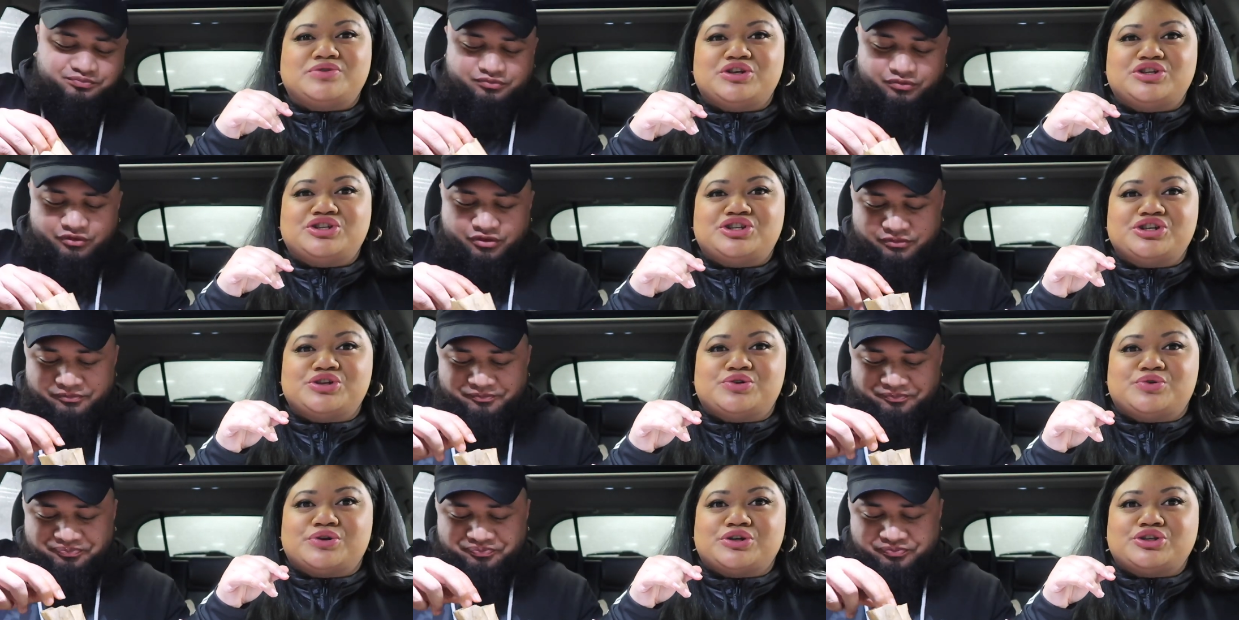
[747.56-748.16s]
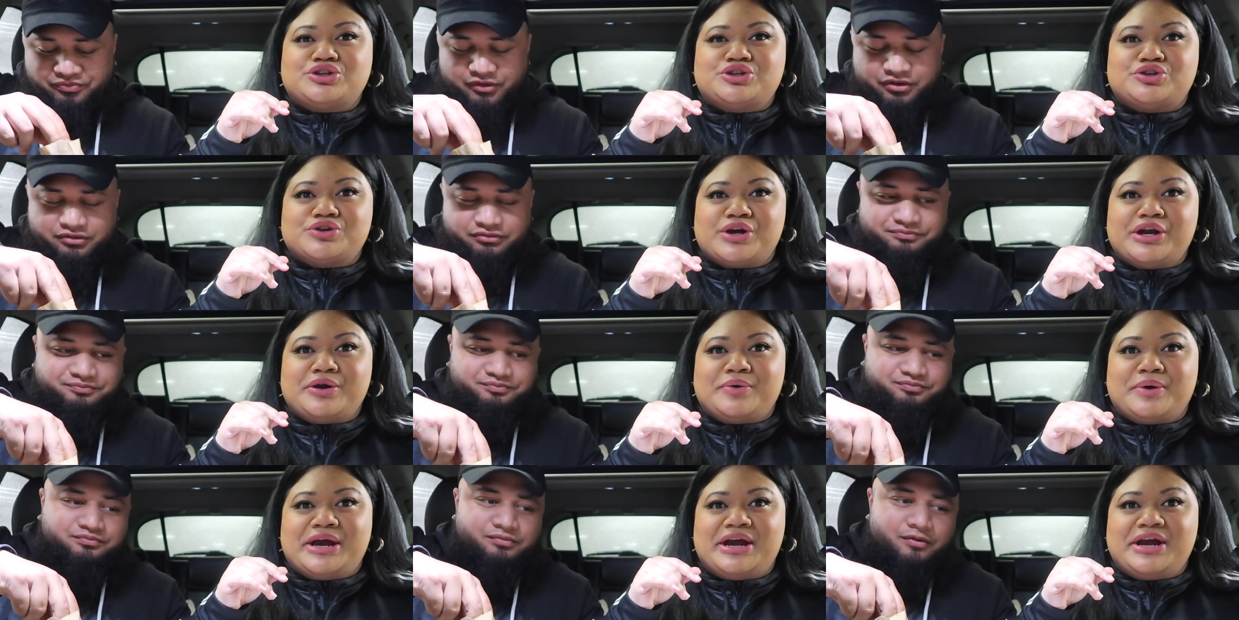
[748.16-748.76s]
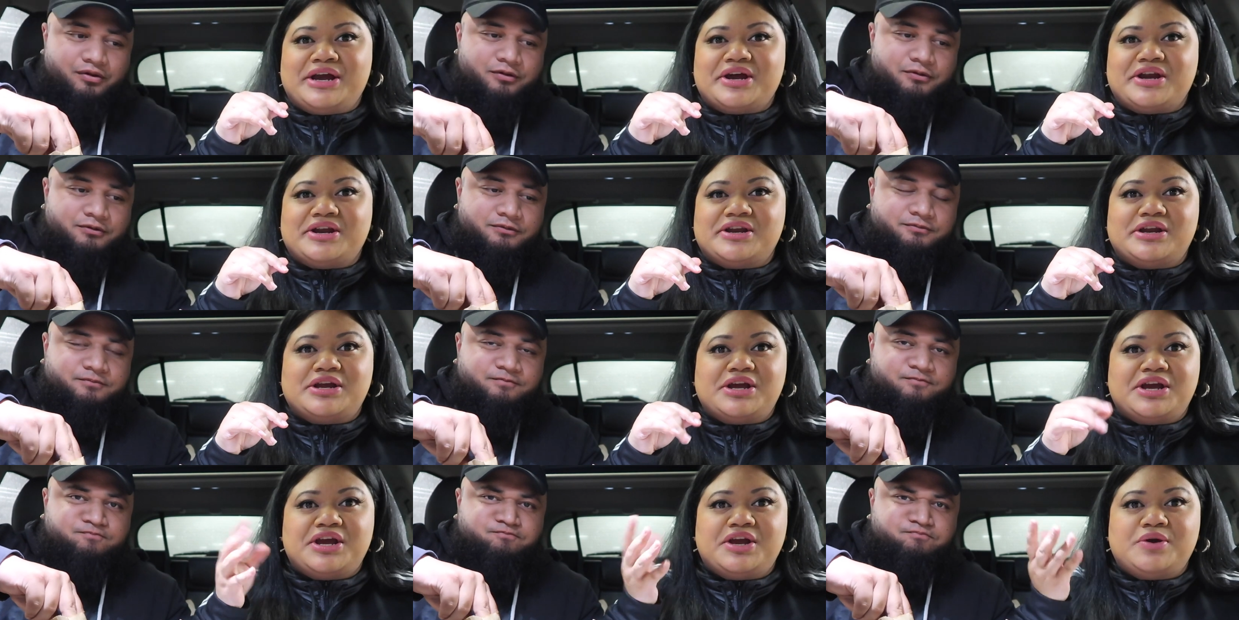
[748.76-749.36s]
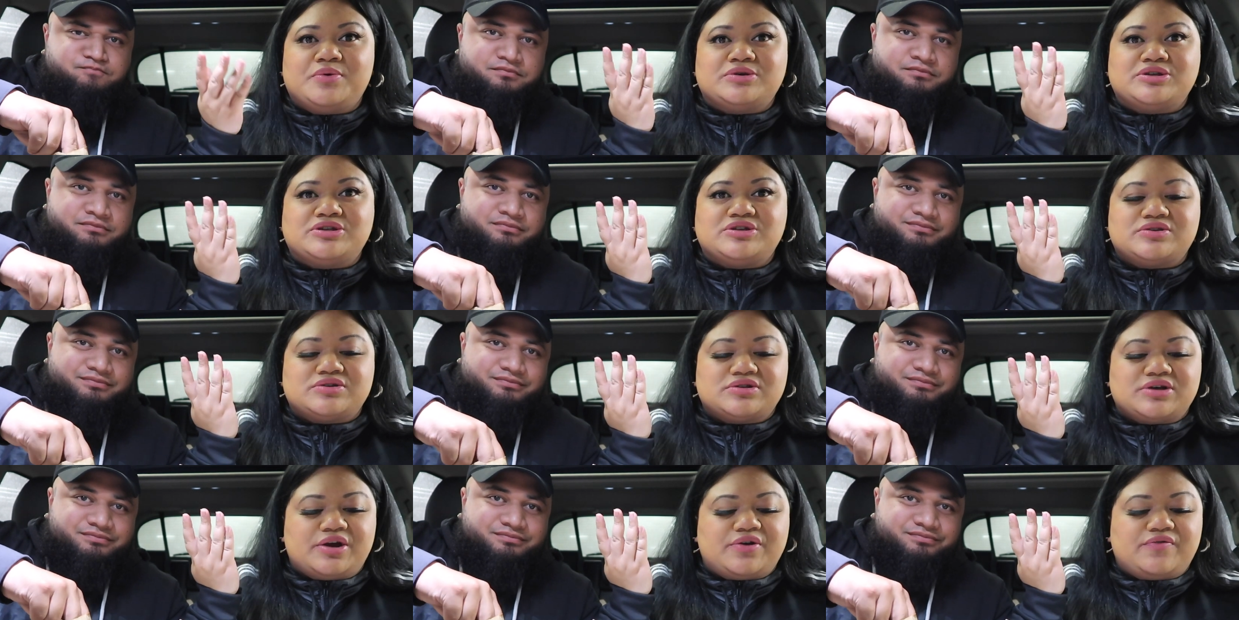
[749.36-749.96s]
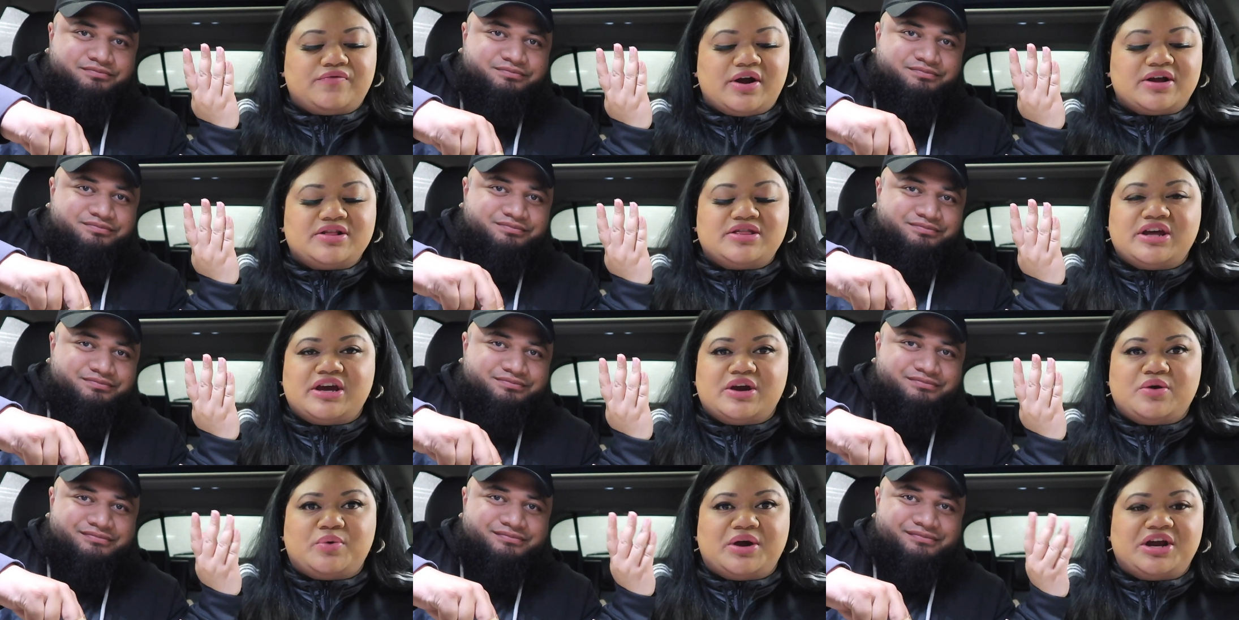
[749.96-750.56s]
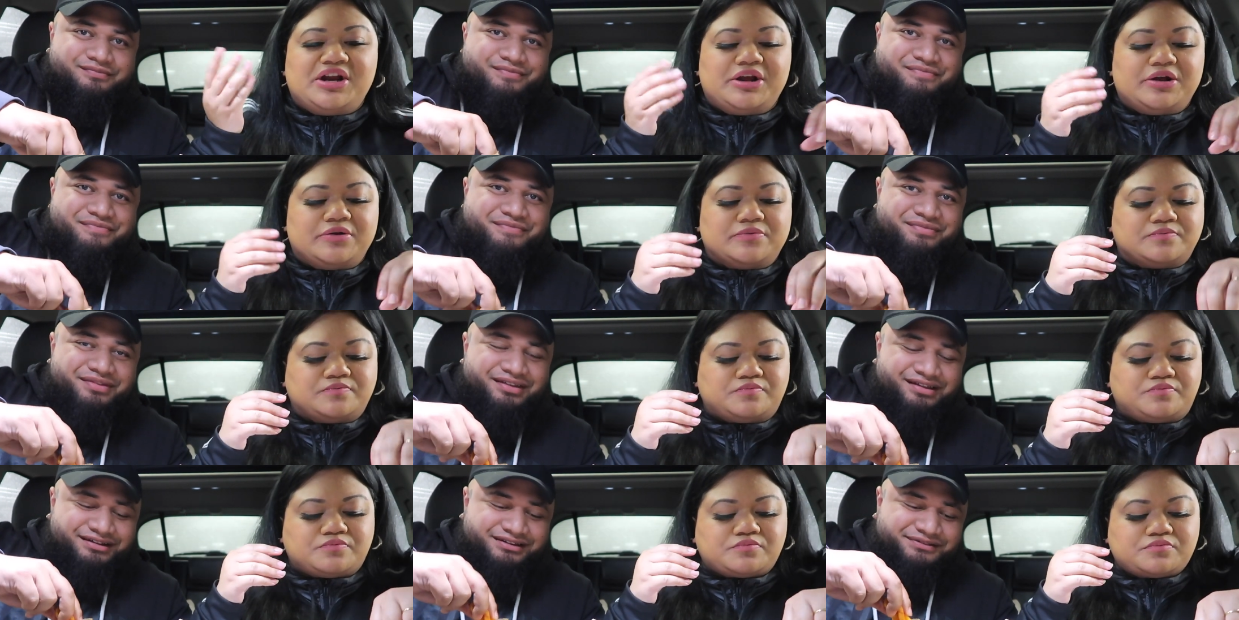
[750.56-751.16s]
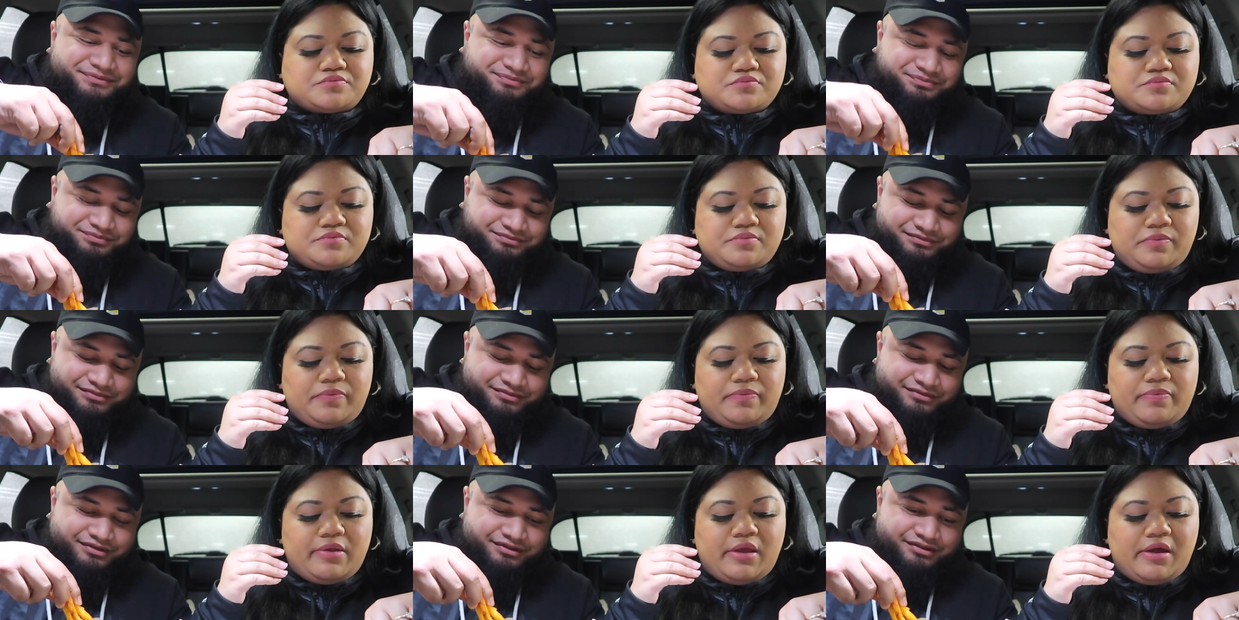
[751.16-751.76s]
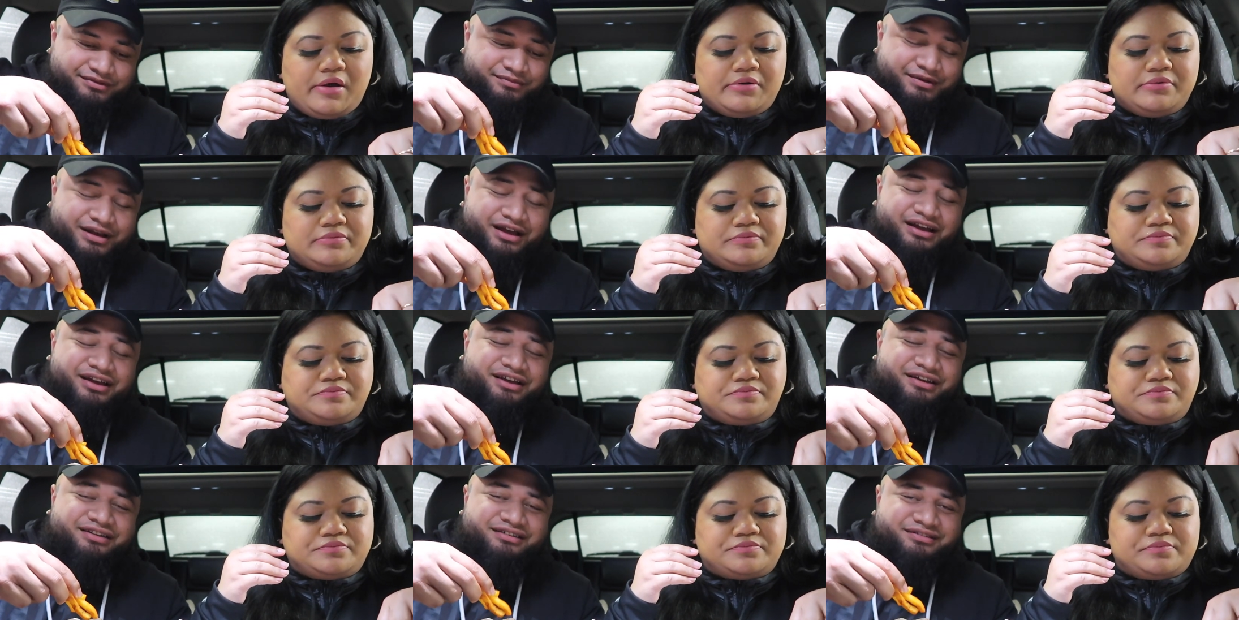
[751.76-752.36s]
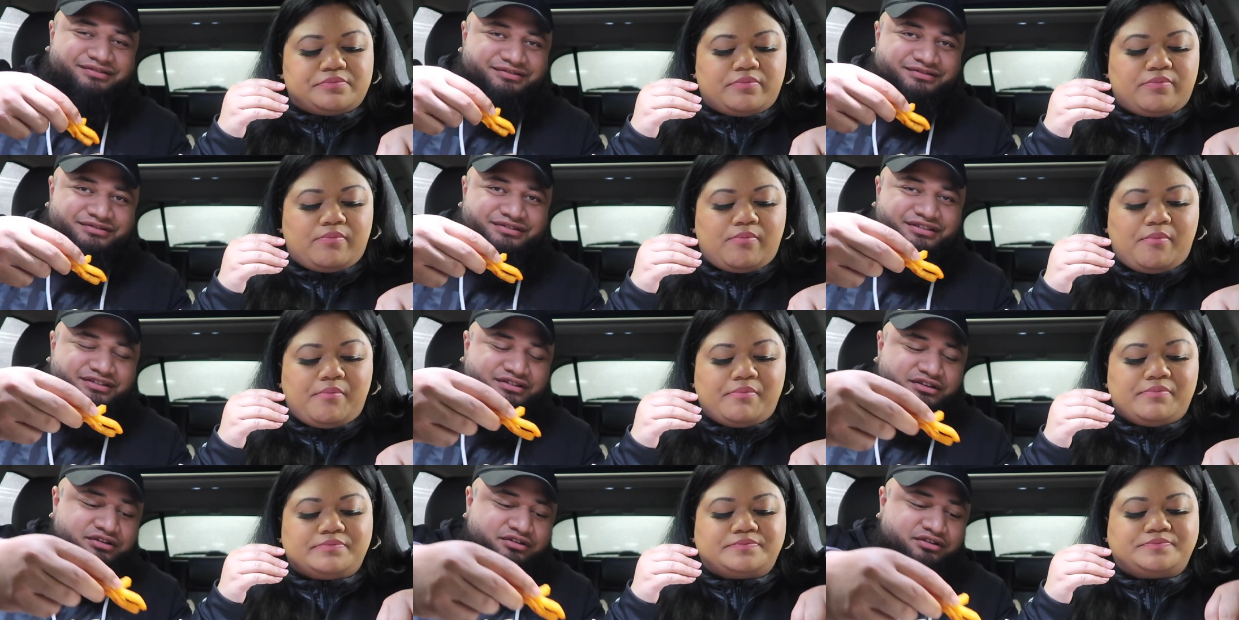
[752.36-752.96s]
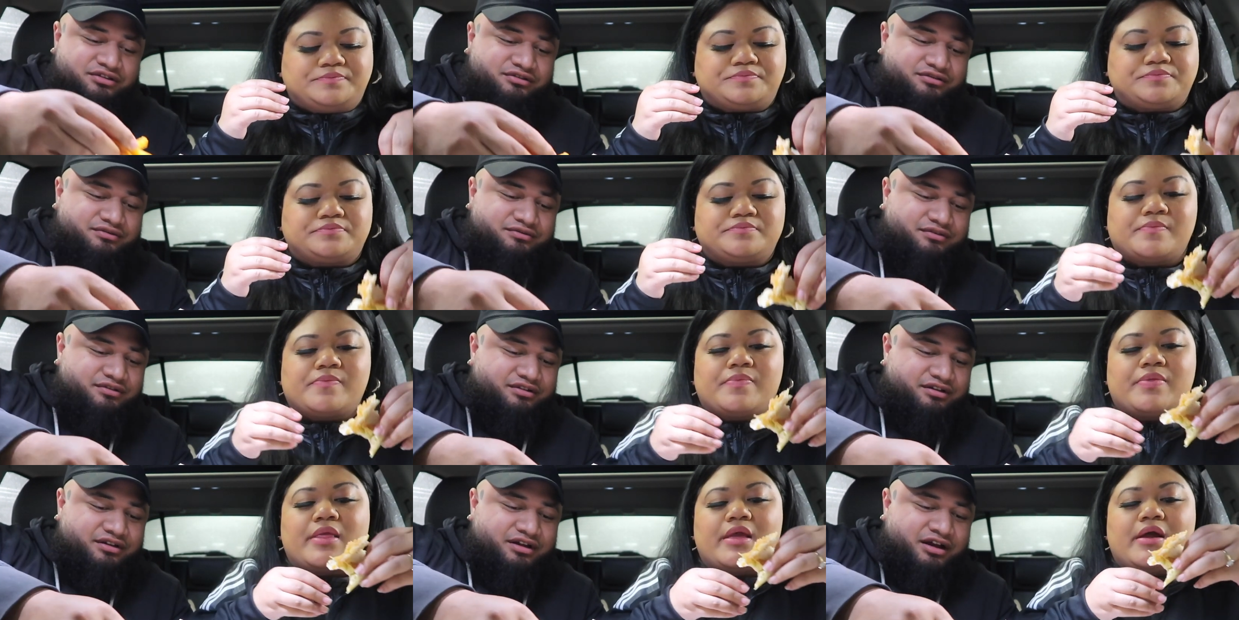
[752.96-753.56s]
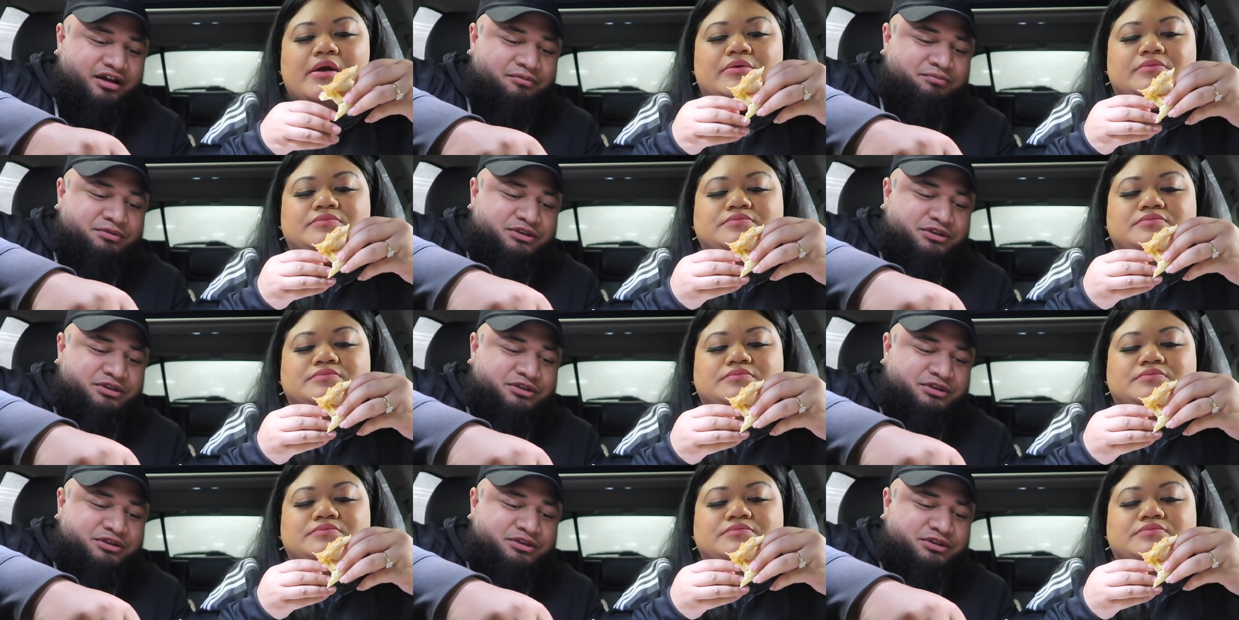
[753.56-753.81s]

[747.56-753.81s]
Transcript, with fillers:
Speaker 1: she cooked straight away and he was like right there waiting.
Speaker 2: But I